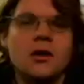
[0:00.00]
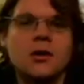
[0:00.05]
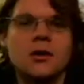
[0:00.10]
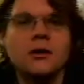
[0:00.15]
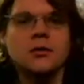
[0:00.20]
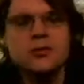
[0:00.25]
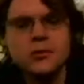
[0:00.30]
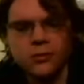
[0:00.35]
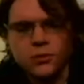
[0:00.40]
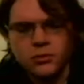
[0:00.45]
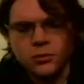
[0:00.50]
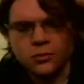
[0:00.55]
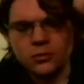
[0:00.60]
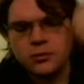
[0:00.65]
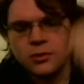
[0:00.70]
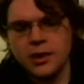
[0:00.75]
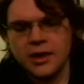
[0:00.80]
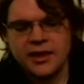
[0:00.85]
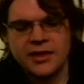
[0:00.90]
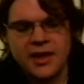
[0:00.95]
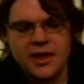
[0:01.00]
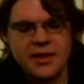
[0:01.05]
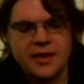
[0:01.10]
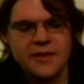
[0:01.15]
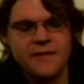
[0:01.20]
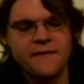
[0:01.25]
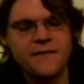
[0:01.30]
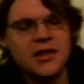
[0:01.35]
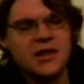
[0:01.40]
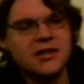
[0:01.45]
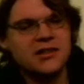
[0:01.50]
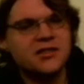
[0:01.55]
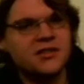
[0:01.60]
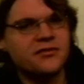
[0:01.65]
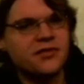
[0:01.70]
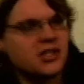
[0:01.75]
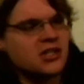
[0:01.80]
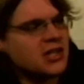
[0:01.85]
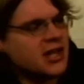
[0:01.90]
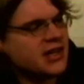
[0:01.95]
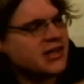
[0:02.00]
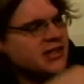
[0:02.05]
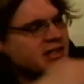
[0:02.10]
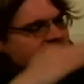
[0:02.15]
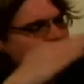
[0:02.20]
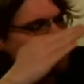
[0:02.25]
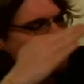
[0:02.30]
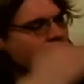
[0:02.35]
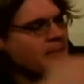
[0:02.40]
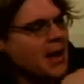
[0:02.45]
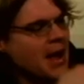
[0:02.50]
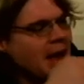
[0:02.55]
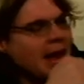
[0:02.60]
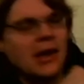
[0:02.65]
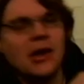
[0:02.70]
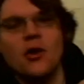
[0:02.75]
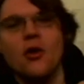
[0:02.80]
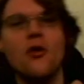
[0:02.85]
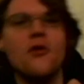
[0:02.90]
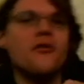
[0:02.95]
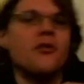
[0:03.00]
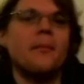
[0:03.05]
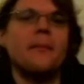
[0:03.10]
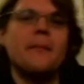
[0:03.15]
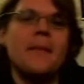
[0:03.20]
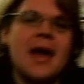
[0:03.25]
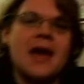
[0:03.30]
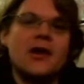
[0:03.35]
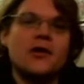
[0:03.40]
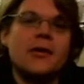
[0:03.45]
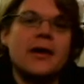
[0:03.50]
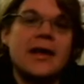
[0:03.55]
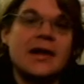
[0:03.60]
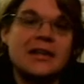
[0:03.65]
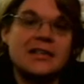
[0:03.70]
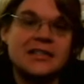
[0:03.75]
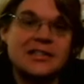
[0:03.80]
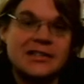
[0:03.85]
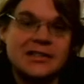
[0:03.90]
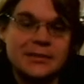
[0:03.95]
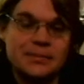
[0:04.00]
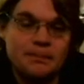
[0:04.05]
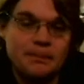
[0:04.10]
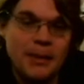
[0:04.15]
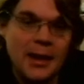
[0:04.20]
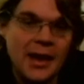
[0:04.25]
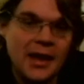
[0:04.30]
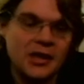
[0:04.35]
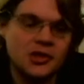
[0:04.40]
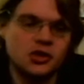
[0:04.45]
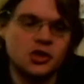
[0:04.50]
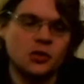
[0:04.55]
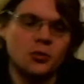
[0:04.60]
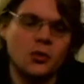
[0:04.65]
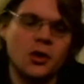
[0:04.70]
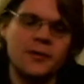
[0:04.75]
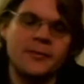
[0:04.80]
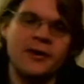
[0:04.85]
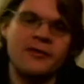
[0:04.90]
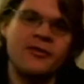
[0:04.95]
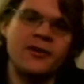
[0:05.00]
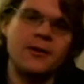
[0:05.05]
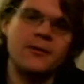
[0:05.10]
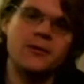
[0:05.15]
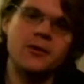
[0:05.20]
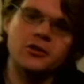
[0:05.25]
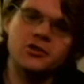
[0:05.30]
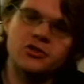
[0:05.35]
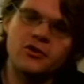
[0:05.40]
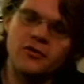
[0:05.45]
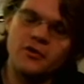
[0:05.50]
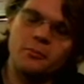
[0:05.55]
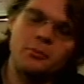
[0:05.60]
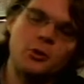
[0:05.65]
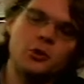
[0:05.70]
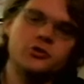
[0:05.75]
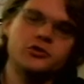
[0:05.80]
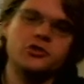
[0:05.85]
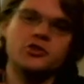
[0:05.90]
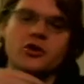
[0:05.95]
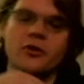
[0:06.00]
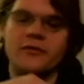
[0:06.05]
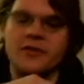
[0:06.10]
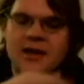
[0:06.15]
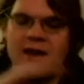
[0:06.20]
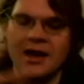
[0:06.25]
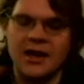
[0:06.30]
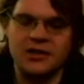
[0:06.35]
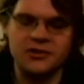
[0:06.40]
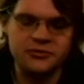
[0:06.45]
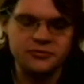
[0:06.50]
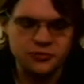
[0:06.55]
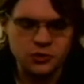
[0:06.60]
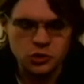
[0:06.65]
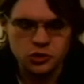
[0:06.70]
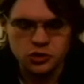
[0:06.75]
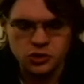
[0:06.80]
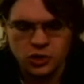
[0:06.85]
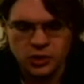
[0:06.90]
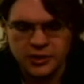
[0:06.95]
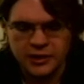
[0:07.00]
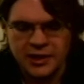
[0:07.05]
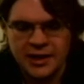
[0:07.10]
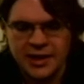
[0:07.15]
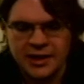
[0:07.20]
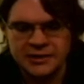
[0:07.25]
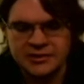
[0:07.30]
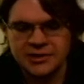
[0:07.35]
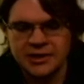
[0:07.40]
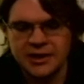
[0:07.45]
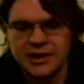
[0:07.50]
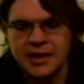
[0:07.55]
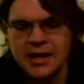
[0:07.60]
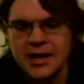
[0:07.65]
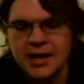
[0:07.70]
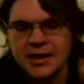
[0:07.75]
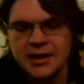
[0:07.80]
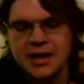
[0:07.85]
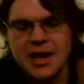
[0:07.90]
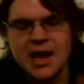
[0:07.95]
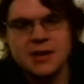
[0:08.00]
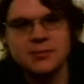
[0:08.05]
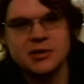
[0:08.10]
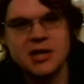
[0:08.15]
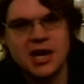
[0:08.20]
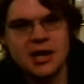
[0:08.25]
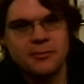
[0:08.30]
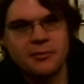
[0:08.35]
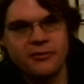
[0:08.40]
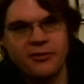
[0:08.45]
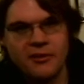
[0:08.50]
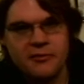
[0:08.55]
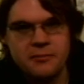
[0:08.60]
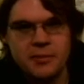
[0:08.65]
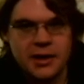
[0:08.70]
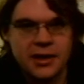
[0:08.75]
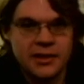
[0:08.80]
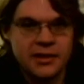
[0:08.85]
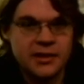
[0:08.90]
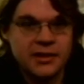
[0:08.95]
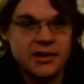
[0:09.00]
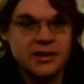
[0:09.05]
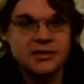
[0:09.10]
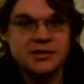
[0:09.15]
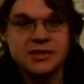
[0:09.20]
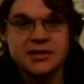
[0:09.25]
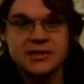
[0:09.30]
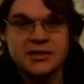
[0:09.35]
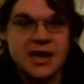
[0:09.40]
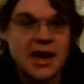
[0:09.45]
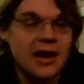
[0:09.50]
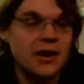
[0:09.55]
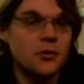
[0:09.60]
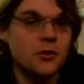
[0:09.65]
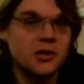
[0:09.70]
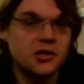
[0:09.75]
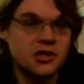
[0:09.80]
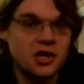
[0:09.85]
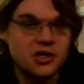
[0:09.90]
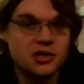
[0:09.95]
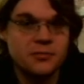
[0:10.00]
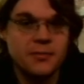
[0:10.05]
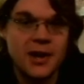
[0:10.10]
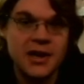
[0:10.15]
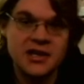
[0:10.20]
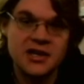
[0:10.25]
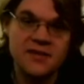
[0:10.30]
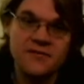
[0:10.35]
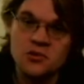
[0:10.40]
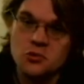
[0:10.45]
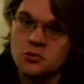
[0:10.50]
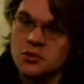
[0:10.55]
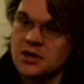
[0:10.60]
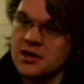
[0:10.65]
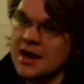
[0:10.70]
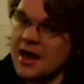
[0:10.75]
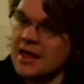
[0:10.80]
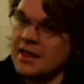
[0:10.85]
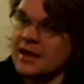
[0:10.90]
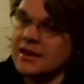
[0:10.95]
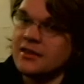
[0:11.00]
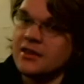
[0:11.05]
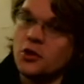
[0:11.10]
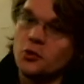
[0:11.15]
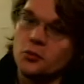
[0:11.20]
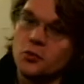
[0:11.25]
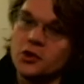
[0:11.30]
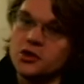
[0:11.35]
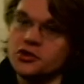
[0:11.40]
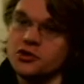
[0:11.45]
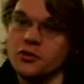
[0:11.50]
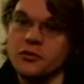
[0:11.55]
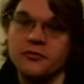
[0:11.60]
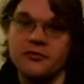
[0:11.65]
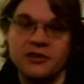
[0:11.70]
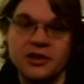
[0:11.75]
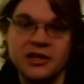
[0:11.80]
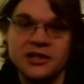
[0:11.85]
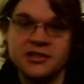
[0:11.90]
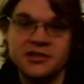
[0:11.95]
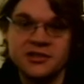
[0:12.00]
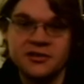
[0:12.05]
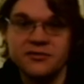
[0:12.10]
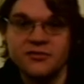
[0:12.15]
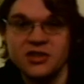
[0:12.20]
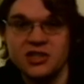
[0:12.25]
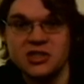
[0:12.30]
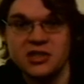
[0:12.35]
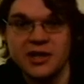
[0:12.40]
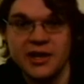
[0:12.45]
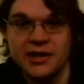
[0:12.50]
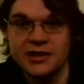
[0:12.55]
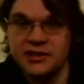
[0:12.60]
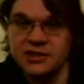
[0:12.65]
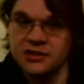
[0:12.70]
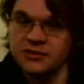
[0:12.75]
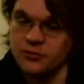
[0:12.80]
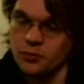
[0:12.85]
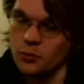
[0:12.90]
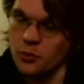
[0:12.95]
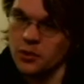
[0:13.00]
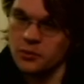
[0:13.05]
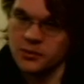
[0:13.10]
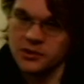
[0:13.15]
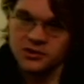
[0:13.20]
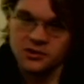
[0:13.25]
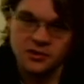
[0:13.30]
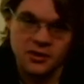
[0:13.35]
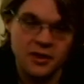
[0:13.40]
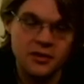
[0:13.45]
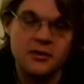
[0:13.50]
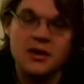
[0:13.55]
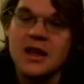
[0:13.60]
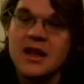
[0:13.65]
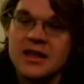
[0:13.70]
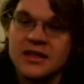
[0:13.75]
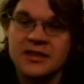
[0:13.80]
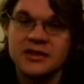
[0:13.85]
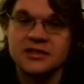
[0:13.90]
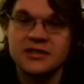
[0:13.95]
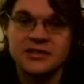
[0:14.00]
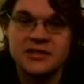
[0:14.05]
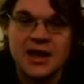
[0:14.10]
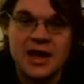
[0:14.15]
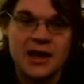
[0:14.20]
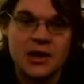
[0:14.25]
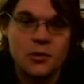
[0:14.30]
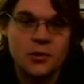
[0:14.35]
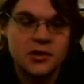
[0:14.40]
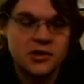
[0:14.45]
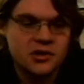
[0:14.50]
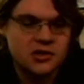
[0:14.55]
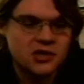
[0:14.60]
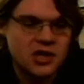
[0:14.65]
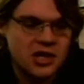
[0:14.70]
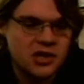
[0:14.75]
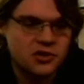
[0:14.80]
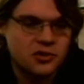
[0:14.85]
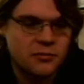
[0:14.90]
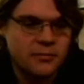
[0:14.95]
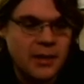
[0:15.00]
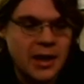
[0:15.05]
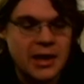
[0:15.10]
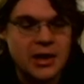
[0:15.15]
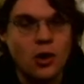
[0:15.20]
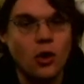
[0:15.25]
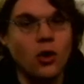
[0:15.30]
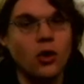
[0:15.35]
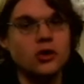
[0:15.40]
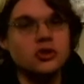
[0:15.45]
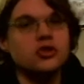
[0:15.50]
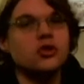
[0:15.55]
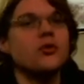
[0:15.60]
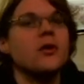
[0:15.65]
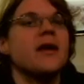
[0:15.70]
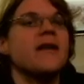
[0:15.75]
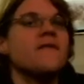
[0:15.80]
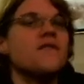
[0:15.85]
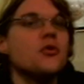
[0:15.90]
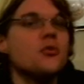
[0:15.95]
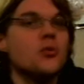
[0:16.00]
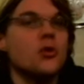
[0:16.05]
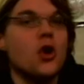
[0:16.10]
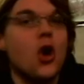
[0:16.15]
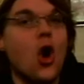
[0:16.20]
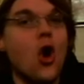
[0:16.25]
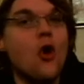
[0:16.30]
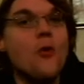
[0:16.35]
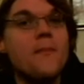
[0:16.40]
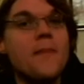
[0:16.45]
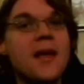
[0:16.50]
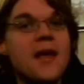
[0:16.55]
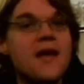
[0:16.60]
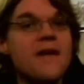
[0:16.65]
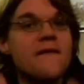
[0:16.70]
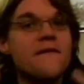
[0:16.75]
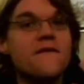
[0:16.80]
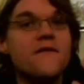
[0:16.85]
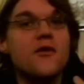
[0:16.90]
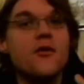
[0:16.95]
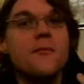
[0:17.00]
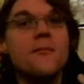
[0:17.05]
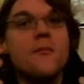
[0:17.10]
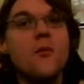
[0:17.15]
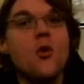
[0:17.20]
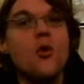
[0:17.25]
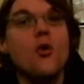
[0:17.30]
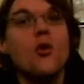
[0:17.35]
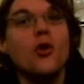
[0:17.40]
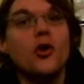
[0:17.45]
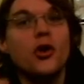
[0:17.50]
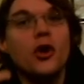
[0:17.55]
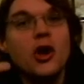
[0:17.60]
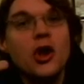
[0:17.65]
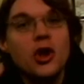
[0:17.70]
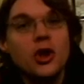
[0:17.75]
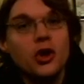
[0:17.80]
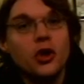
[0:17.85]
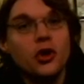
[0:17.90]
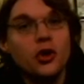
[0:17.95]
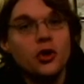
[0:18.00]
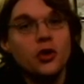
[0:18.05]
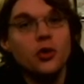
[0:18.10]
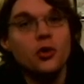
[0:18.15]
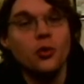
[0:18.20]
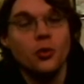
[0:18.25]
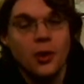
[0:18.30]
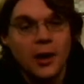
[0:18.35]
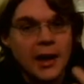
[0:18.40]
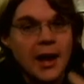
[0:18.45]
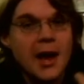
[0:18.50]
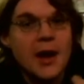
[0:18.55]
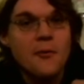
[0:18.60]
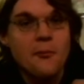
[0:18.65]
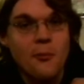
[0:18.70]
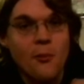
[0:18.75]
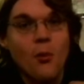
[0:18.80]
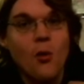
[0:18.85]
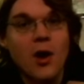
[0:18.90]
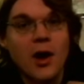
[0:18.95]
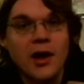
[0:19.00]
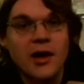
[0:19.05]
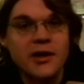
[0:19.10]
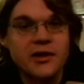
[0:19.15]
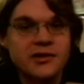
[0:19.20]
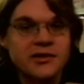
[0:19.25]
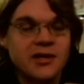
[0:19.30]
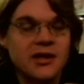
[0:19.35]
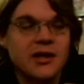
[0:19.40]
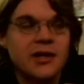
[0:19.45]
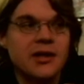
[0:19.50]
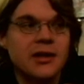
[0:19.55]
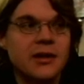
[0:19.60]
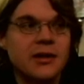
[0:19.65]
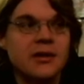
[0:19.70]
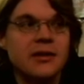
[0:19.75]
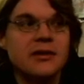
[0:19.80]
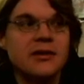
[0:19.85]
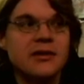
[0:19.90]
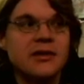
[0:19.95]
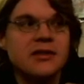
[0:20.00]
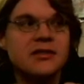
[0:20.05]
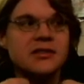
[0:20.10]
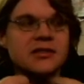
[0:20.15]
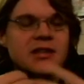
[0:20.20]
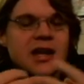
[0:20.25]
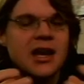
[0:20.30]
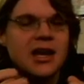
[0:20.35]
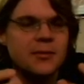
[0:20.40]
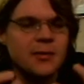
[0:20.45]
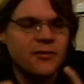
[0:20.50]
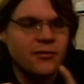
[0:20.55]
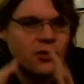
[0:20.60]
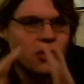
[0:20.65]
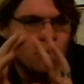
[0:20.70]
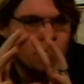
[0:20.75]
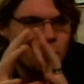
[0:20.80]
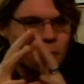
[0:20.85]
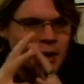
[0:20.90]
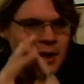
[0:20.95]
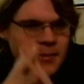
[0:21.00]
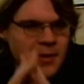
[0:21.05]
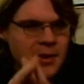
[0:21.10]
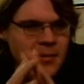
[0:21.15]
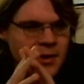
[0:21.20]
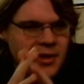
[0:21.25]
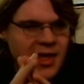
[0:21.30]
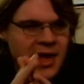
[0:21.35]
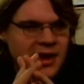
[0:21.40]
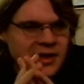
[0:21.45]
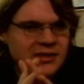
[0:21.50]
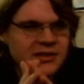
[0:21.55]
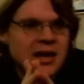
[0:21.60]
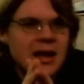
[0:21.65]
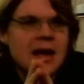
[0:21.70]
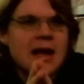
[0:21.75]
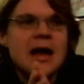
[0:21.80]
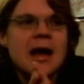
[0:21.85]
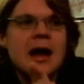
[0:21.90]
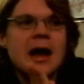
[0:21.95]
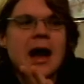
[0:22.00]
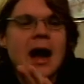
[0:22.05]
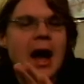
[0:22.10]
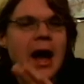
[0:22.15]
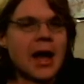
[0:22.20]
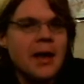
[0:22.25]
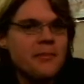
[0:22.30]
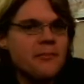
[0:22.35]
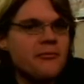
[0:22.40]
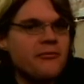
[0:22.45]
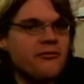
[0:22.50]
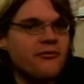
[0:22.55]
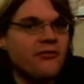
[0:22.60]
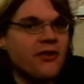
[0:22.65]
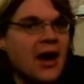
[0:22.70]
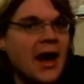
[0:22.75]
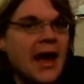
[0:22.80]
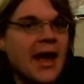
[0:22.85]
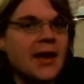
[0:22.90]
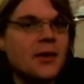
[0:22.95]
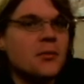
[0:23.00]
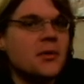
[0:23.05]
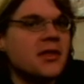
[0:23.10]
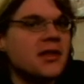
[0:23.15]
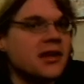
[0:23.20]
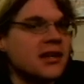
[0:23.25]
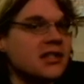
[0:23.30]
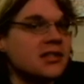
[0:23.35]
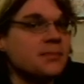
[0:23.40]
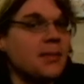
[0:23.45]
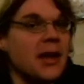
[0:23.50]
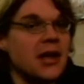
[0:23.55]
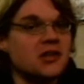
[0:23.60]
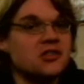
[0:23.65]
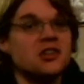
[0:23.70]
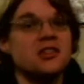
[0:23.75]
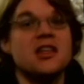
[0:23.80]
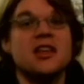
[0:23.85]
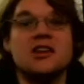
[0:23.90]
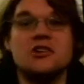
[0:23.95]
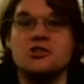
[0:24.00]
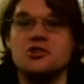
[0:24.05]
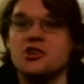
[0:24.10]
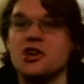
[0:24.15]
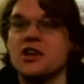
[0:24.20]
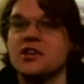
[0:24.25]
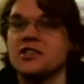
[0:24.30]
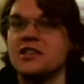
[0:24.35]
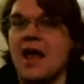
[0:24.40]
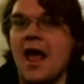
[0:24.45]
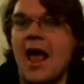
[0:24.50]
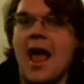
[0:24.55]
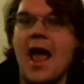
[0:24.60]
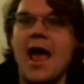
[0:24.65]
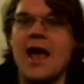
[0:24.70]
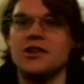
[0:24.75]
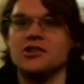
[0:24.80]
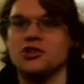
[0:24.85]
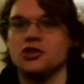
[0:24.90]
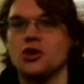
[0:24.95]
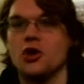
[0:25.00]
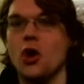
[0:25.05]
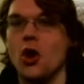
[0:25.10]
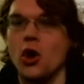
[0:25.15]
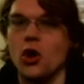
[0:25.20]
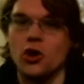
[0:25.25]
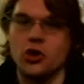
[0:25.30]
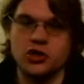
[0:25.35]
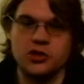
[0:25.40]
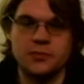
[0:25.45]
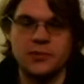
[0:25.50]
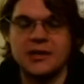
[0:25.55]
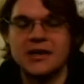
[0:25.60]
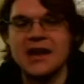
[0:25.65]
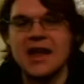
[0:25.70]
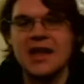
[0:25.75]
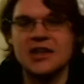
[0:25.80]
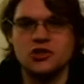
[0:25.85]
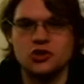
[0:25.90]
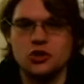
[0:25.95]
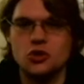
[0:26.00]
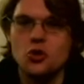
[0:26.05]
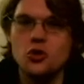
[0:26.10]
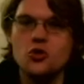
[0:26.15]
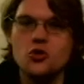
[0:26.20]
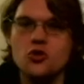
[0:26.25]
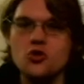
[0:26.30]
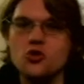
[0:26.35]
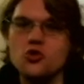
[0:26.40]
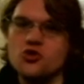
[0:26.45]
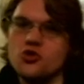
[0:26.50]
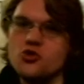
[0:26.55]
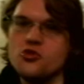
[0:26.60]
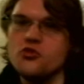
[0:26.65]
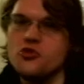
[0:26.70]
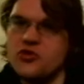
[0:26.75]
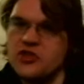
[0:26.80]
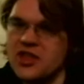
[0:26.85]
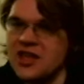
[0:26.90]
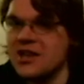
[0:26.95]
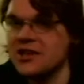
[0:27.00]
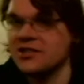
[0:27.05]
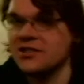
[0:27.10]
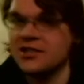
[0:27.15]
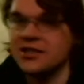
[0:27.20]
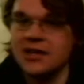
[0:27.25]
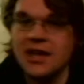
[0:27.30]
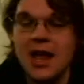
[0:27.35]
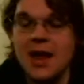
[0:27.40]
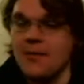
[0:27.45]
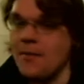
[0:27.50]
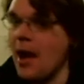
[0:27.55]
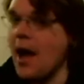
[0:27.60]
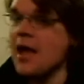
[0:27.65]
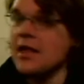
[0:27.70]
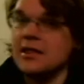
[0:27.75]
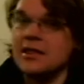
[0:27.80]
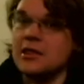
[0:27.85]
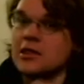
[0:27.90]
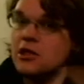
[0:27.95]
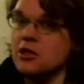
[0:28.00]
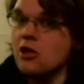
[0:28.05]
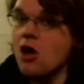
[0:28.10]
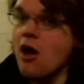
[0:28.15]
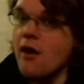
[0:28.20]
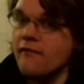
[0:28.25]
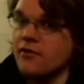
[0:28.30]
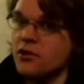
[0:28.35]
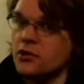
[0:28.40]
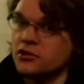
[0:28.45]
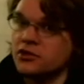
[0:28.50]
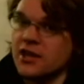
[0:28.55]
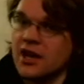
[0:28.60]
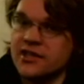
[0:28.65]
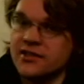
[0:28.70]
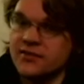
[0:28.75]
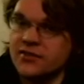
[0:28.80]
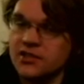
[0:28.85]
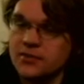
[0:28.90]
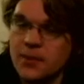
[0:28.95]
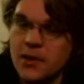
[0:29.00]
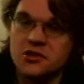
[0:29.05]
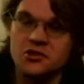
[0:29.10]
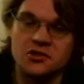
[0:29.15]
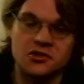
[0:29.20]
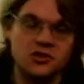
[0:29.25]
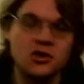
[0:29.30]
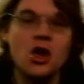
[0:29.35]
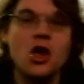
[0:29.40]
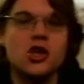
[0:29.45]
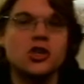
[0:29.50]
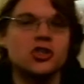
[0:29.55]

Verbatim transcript: Alrighty then. Villains and Vigilantes, the Mind Over Matter expansion. What are my final thoughts? for the pros, Let's go and the cons. First, on the con side, the game is not going to be for everybody. This is not going to change your mind. If you did not like the original Villains and Vigilantes for one reason or another, this is not going to change your mind. Also, if you were hoping for more new, and I was, uh, this is not going to be for you. And what I mean by that is, I'm fine with an expansion that just adds cards, but it adds cool new things to the game. I love those kinds of expansions.